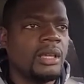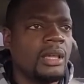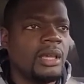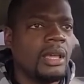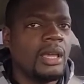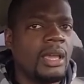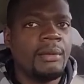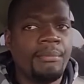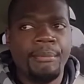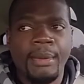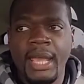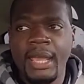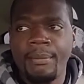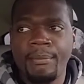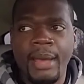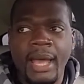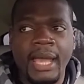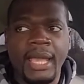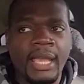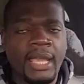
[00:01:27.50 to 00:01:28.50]
it made
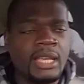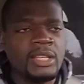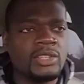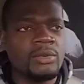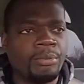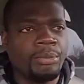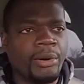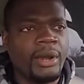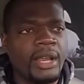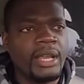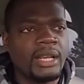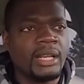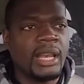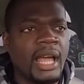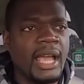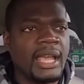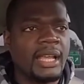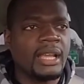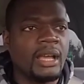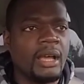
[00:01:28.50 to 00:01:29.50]
my engine brake
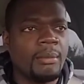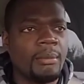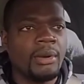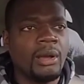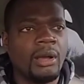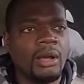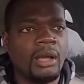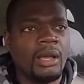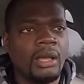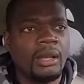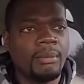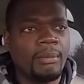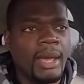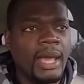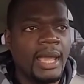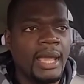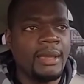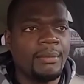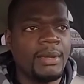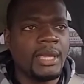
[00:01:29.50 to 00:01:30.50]
light come on,
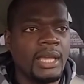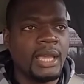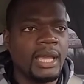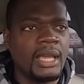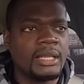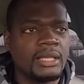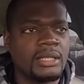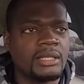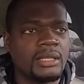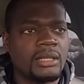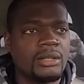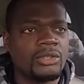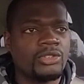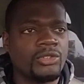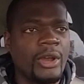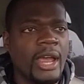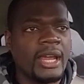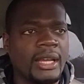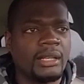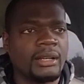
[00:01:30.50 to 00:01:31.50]
my ABS
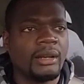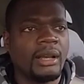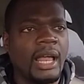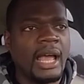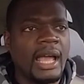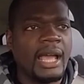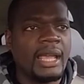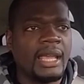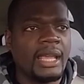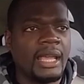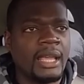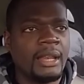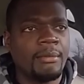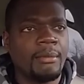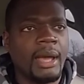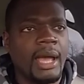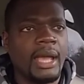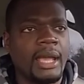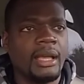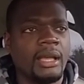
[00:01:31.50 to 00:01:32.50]
tractor light, and
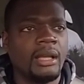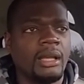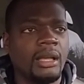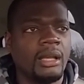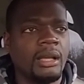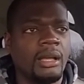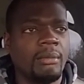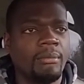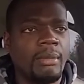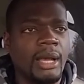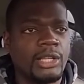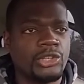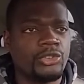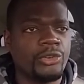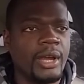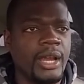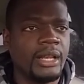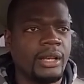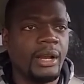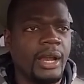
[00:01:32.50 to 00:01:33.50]
my um, my
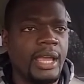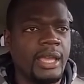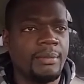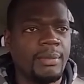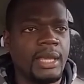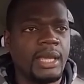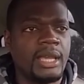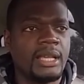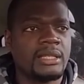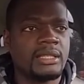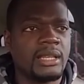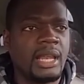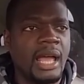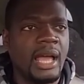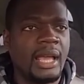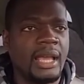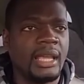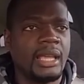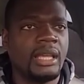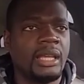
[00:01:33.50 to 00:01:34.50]
trailer ABS
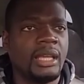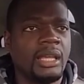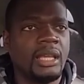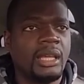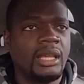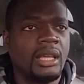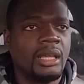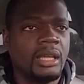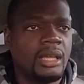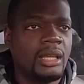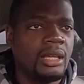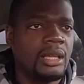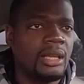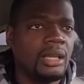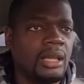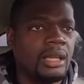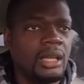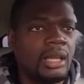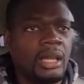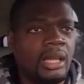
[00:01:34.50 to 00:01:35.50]
light.
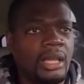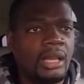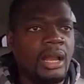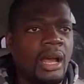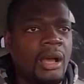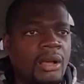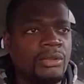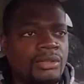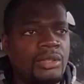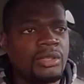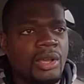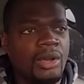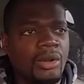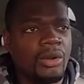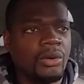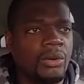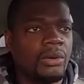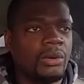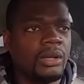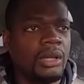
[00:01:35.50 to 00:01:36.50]
And
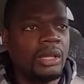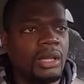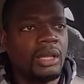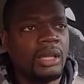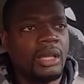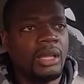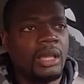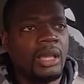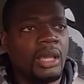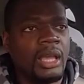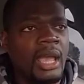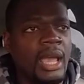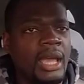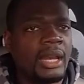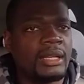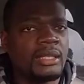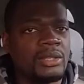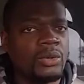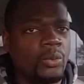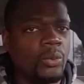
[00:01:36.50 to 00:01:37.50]
also, it
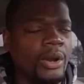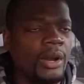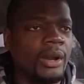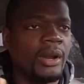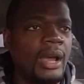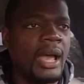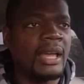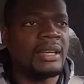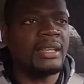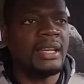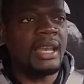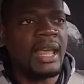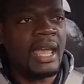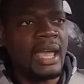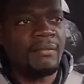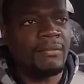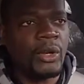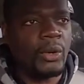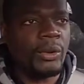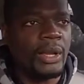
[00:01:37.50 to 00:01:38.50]
had to where I didn't
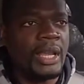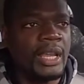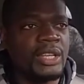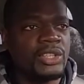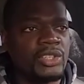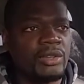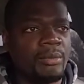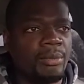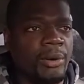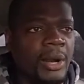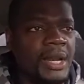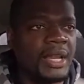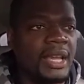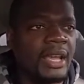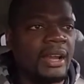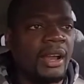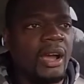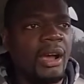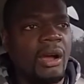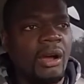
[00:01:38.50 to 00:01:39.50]
have no engine brake
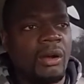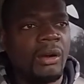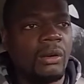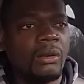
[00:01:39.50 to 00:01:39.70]
at all.